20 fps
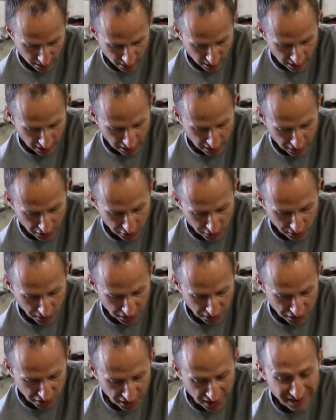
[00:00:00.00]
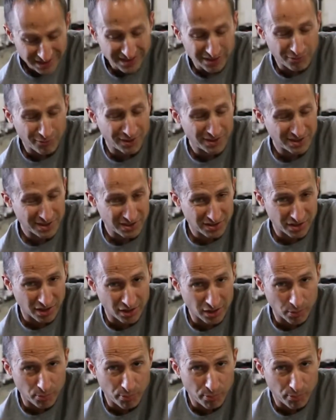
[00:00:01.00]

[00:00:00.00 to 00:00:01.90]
And then you can adjust it once it's on the